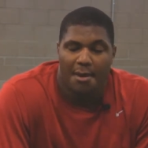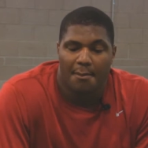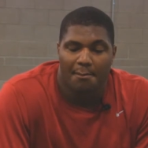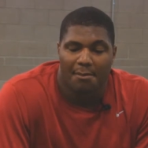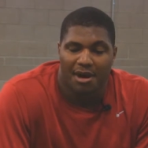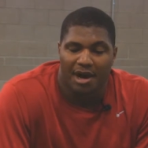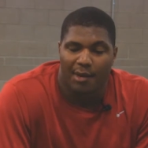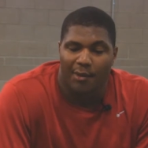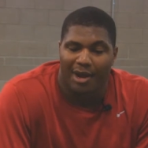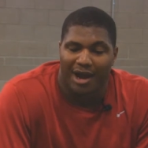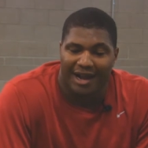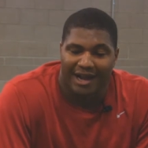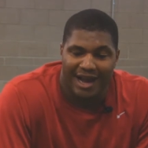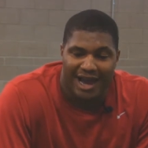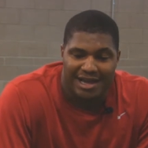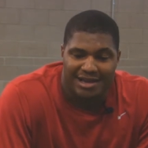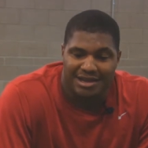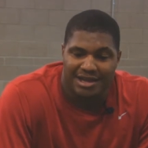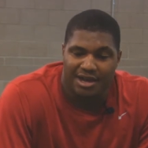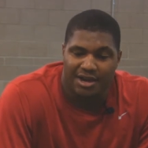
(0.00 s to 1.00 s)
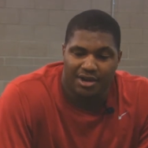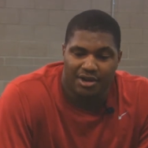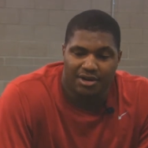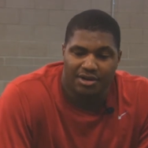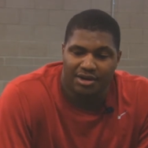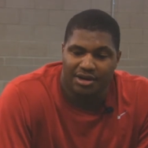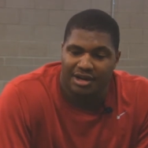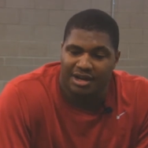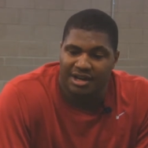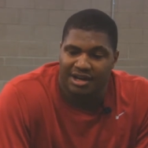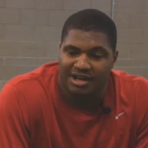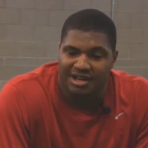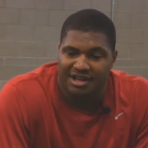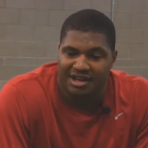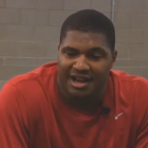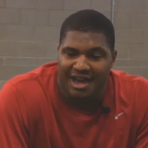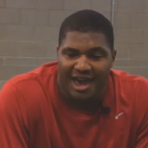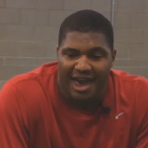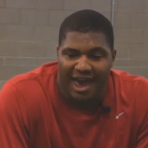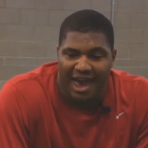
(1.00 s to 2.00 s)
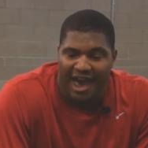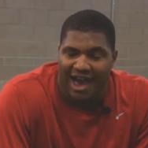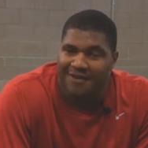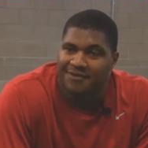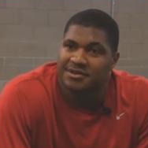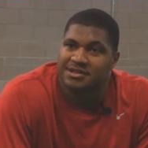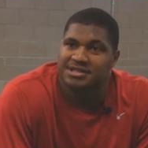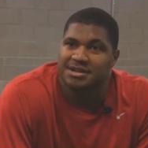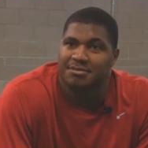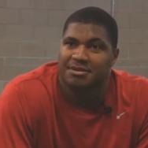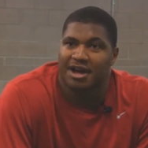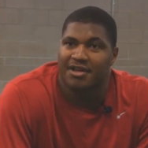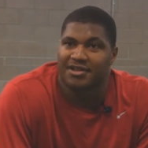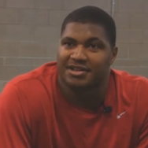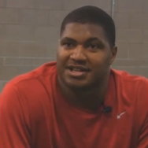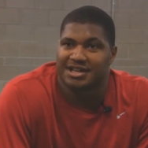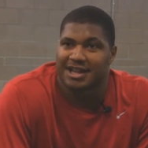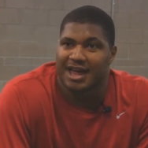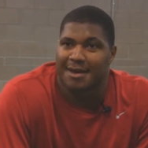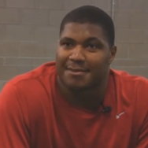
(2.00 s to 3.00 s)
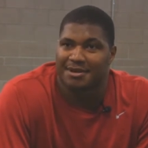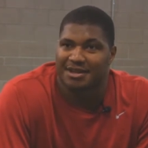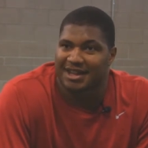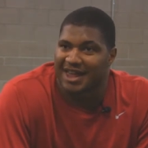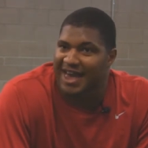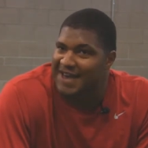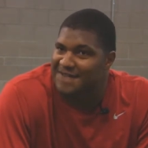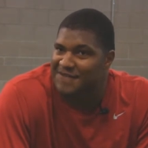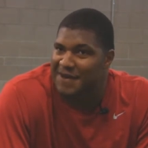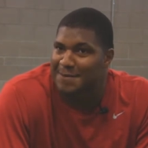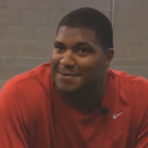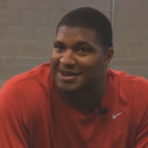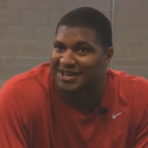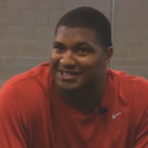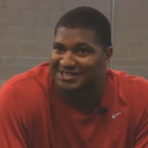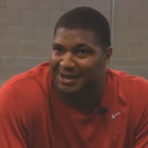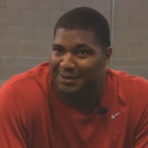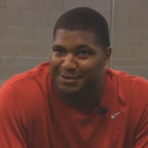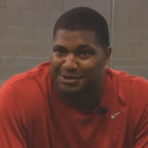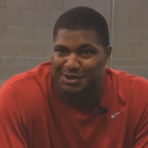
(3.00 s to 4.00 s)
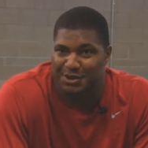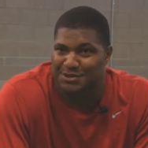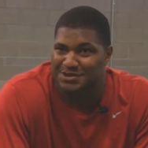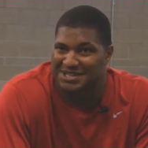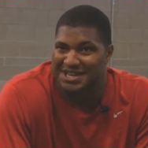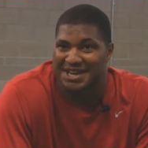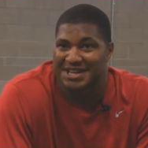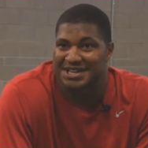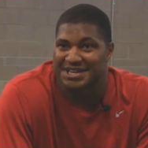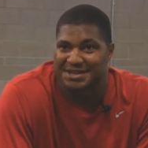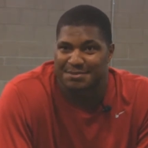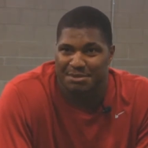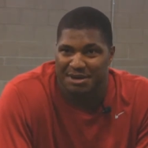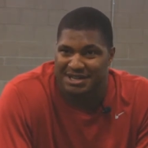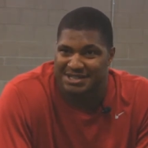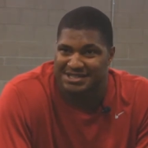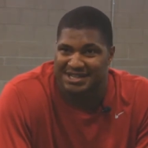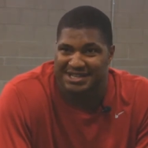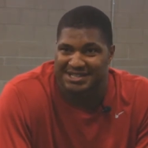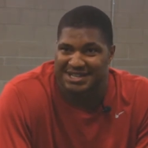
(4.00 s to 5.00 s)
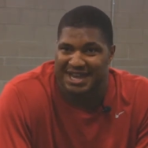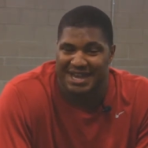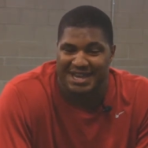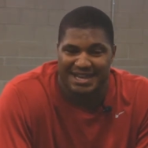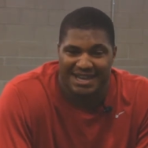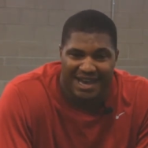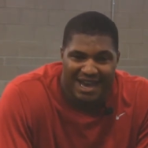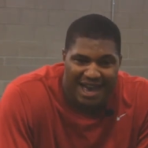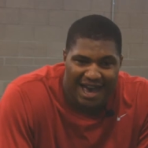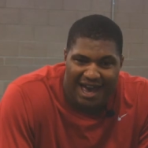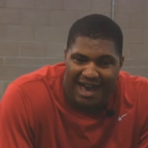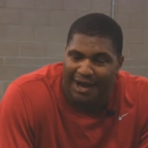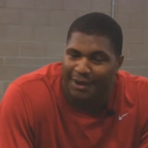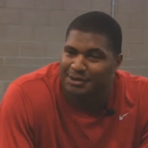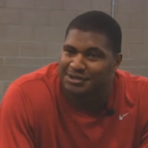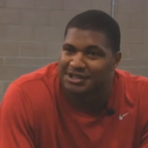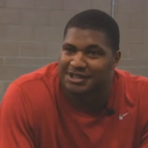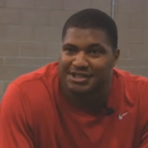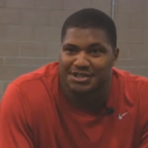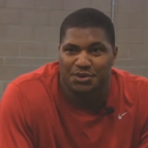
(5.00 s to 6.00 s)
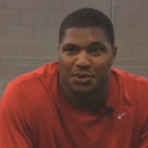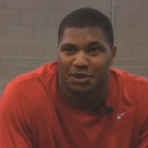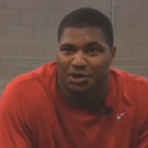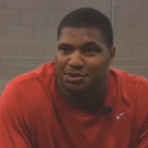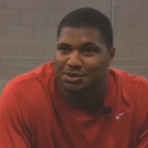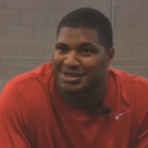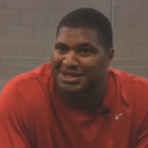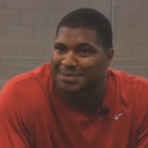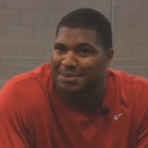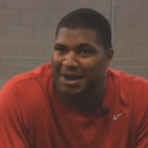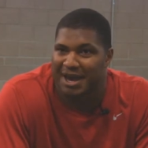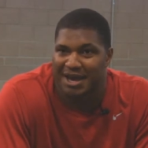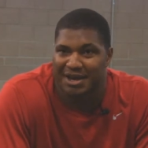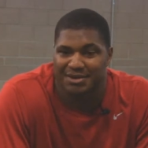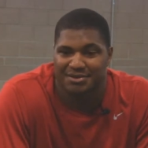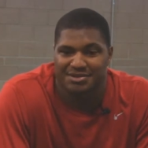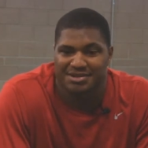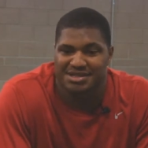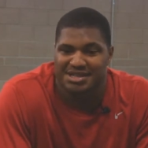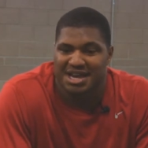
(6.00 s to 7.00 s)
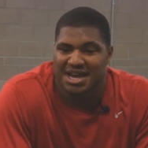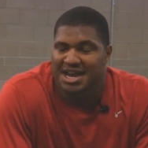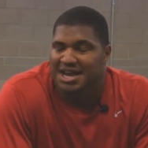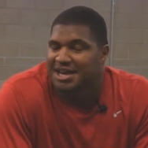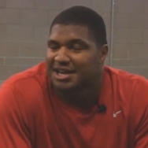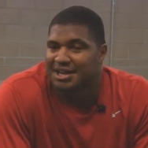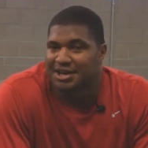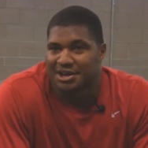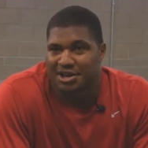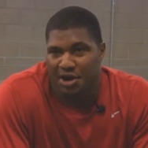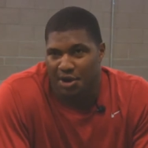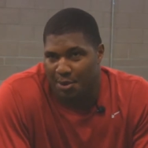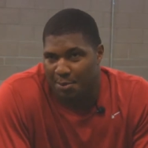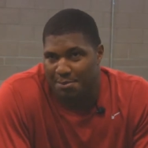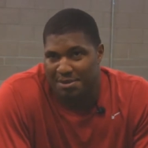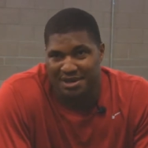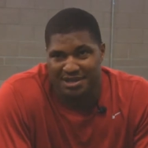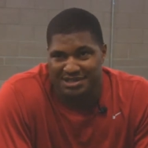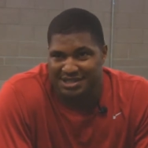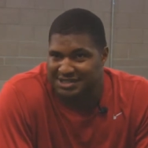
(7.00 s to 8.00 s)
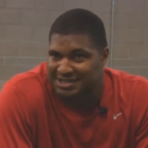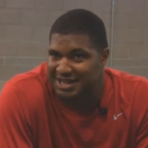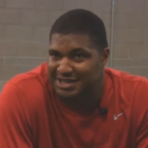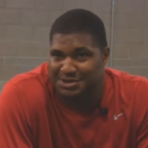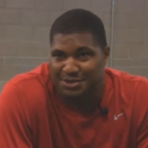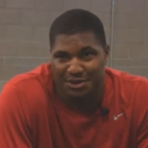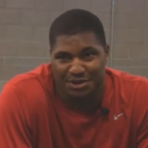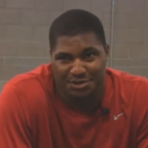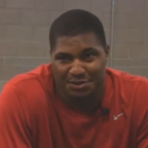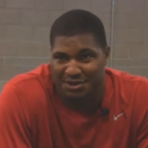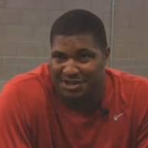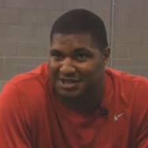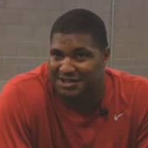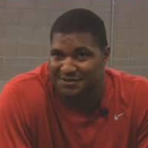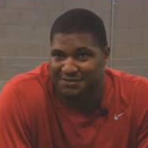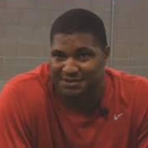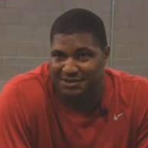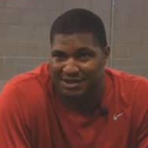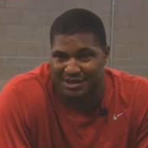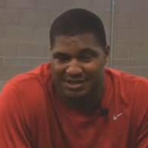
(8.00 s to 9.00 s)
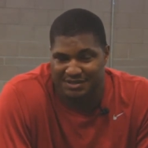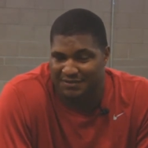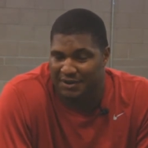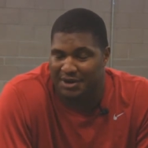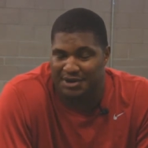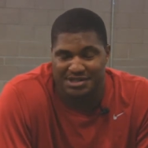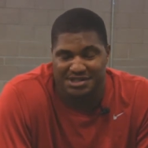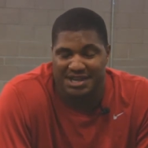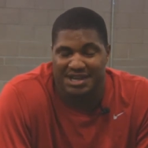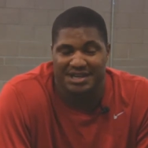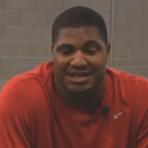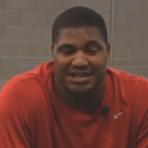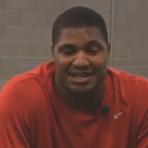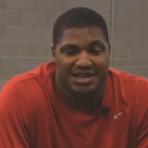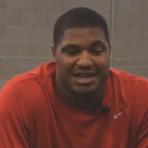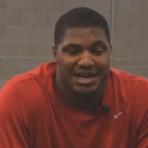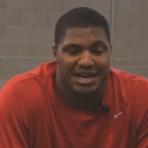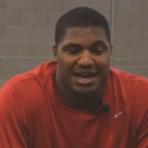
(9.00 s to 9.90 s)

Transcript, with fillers: But when I got there and having some of the other D linemen laugh at me because I was so skinny, being 6'8", I was only 220 pounds. You know, being 6'8", 220 is, is very skinny.